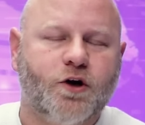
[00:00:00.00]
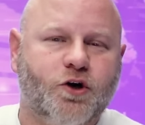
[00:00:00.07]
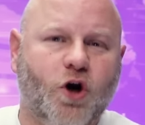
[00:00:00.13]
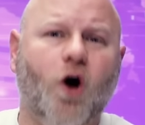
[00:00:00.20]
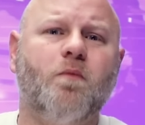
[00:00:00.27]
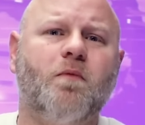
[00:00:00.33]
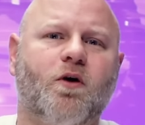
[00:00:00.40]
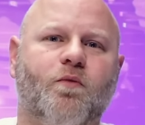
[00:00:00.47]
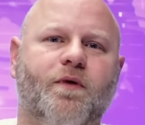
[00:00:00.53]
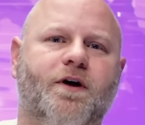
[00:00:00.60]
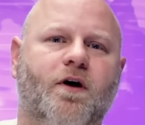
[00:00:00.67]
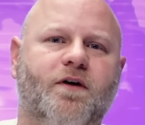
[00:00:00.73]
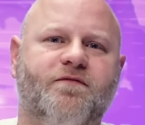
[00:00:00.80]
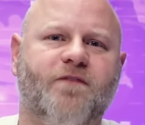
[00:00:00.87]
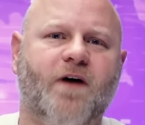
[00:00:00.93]
Comer went
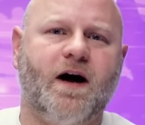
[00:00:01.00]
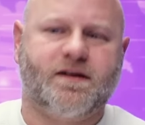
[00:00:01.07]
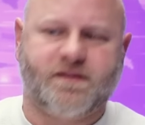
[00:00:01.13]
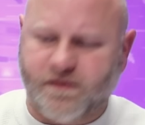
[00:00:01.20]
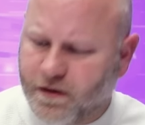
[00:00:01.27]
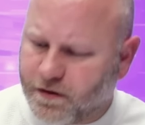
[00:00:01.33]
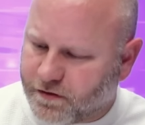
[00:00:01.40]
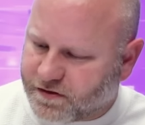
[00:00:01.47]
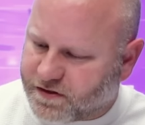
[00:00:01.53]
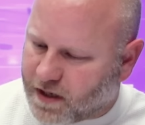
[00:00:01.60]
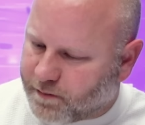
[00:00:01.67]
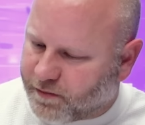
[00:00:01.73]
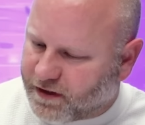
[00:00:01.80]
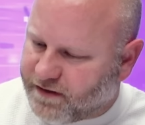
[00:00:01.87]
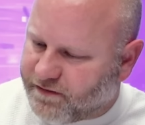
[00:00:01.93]
on Fox News.
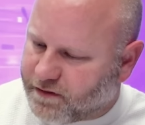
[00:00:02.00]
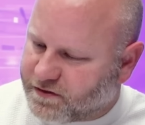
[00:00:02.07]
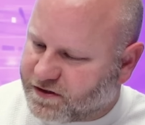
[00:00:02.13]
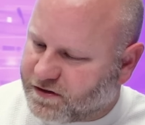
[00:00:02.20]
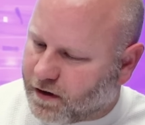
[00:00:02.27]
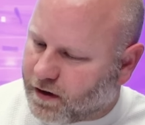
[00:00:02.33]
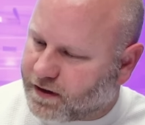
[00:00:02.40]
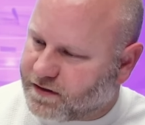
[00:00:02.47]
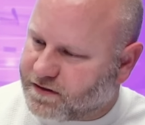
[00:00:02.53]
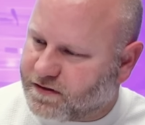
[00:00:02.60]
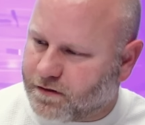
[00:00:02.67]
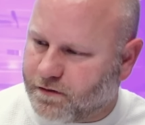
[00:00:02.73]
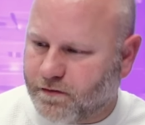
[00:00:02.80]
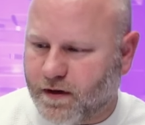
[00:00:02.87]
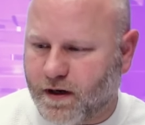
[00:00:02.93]
I believe he was talking
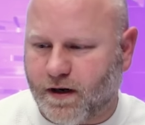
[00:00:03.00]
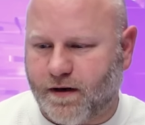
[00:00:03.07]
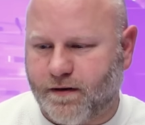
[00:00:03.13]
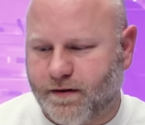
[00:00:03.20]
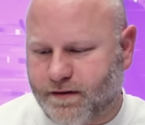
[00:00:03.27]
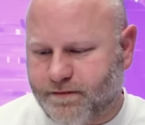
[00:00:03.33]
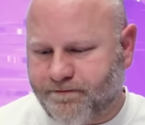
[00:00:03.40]
to,